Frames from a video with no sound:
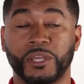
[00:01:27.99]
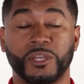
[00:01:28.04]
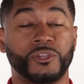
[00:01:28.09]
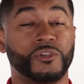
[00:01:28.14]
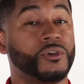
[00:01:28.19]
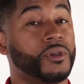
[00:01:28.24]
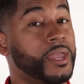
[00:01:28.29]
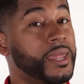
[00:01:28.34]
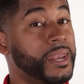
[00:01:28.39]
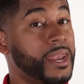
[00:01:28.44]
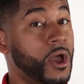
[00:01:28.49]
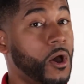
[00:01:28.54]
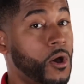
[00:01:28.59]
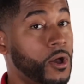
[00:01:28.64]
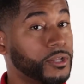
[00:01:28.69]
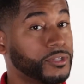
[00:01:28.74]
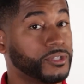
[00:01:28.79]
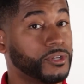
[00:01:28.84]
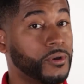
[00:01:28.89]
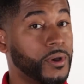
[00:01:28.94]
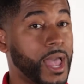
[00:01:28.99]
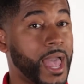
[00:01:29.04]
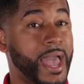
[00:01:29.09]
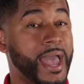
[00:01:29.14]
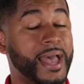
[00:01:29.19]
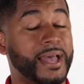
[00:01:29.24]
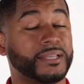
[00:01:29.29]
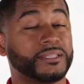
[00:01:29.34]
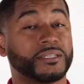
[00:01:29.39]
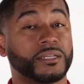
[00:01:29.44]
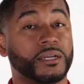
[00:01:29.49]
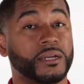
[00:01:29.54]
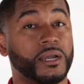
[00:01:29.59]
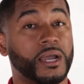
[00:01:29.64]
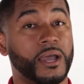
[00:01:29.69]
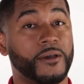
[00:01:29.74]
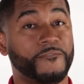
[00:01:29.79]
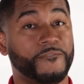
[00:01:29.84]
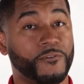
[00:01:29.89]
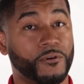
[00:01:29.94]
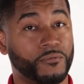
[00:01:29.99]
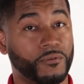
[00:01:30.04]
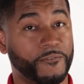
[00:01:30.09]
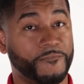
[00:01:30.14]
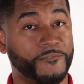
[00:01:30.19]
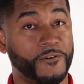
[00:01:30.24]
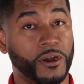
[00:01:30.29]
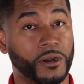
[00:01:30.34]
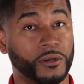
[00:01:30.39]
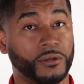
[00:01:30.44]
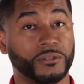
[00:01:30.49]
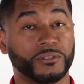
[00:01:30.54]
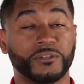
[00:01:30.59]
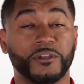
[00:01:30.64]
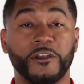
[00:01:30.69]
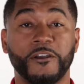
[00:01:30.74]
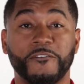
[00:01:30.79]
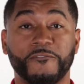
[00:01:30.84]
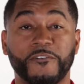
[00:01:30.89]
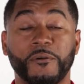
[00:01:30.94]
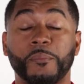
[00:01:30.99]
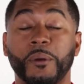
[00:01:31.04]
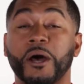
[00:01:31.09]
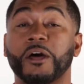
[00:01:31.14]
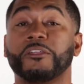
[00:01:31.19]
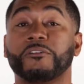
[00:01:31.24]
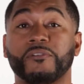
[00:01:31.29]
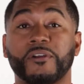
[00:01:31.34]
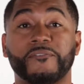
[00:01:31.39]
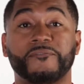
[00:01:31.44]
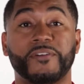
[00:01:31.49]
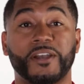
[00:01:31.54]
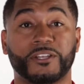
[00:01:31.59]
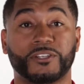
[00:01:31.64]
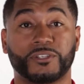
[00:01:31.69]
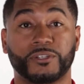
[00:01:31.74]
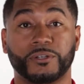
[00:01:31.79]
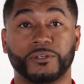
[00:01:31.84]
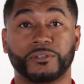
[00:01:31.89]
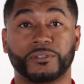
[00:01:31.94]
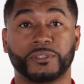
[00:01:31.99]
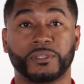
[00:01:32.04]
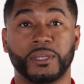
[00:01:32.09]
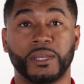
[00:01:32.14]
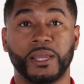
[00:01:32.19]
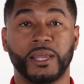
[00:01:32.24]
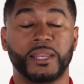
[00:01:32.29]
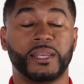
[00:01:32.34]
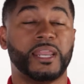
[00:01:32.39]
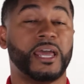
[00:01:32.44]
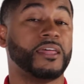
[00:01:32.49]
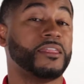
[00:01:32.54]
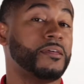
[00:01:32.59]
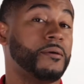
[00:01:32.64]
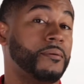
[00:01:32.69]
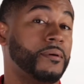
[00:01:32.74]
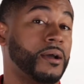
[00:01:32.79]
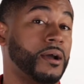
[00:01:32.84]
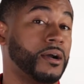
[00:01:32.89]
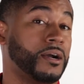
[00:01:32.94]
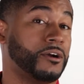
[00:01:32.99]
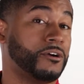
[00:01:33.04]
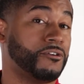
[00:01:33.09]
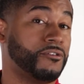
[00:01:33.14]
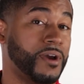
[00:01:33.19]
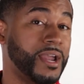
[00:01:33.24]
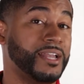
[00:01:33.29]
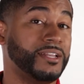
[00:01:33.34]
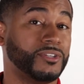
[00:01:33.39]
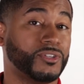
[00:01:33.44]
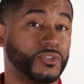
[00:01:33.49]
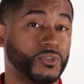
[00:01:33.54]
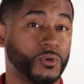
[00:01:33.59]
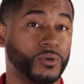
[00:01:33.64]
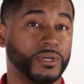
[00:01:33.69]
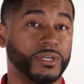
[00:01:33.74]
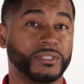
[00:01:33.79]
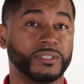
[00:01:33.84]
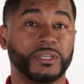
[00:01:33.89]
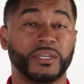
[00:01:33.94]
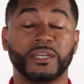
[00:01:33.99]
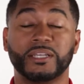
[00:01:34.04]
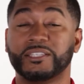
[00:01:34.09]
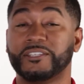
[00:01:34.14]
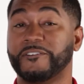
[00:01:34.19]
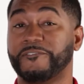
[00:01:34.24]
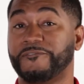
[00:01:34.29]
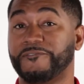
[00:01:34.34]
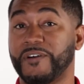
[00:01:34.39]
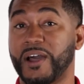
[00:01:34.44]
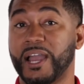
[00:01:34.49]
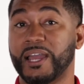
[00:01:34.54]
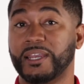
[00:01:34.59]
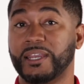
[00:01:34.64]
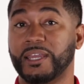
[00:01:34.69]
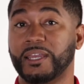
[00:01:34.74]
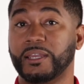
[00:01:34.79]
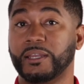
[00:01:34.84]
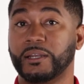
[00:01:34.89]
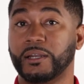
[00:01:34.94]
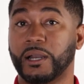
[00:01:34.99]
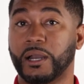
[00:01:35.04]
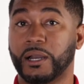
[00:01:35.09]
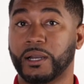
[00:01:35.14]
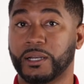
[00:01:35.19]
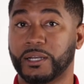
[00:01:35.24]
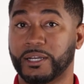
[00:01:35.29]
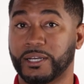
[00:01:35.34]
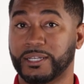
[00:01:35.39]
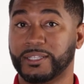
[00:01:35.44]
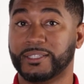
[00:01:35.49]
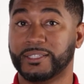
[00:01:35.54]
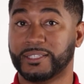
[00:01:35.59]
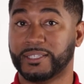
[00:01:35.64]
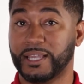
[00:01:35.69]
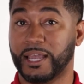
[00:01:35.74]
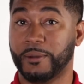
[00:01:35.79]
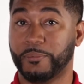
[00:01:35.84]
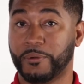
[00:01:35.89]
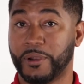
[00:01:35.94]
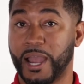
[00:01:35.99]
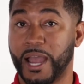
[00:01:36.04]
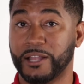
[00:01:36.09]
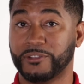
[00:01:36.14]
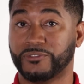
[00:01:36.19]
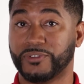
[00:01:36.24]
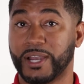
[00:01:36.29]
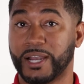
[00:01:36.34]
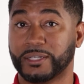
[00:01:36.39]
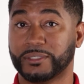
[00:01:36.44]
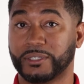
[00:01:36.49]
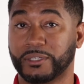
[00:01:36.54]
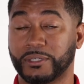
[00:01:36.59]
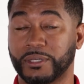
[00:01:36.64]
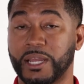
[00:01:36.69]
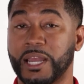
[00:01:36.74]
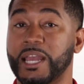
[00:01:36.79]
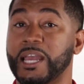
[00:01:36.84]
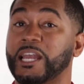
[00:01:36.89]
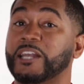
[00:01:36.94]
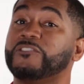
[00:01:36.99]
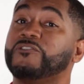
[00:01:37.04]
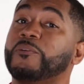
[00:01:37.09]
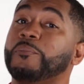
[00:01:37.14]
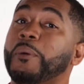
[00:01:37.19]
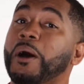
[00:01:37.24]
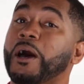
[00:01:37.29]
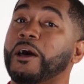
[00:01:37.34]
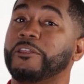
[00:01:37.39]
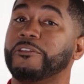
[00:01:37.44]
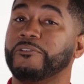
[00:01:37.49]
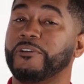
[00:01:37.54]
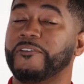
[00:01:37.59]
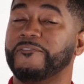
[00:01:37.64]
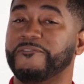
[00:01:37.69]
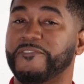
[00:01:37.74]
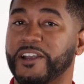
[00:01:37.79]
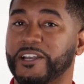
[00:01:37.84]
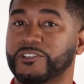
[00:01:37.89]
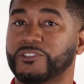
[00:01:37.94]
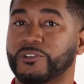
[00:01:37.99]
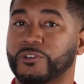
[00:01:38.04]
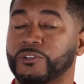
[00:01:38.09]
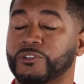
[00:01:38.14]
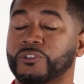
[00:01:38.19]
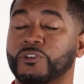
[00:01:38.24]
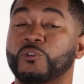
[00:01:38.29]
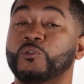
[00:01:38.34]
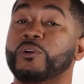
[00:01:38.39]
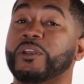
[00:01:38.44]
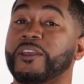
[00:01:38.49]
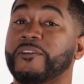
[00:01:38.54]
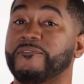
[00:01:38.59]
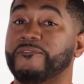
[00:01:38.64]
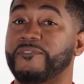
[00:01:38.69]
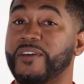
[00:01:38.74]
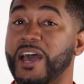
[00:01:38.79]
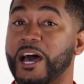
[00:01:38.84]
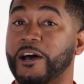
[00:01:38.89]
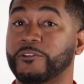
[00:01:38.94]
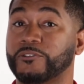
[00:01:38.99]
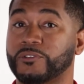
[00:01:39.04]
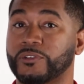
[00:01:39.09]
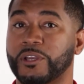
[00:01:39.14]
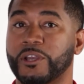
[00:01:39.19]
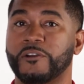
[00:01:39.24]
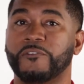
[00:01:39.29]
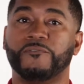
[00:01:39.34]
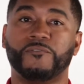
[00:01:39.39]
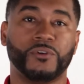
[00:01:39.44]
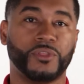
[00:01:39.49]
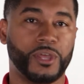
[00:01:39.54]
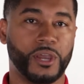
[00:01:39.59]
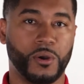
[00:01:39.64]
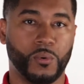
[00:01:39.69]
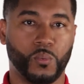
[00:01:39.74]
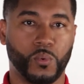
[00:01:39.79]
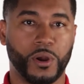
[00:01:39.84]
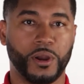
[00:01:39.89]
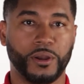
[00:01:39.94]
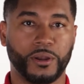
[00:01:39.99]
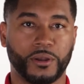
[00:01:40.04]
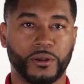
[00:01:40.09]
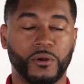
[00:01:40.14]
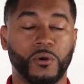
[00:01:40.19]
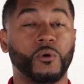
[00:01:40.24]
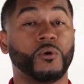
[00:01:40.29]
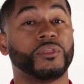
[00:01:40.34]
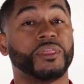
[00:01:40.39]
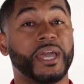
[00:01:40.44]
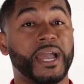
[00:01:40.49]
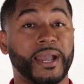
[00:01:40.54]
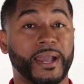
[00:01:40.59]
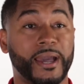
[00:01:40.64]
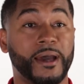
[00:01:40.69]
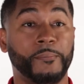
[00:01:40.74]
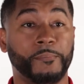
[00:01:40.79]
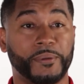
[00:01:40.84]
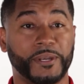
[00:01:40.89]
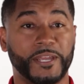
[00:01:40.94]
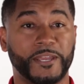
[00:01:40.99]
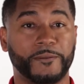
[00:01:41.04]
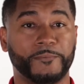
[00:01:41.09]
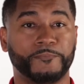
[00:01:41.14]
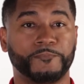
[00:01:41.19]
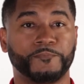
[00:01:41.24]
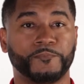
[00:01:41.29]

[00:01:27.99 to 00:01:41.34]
You can also ask for referrals from other investors. Now, a great source to finding a good subcontractor is from other investors who can vouch for their work or that company.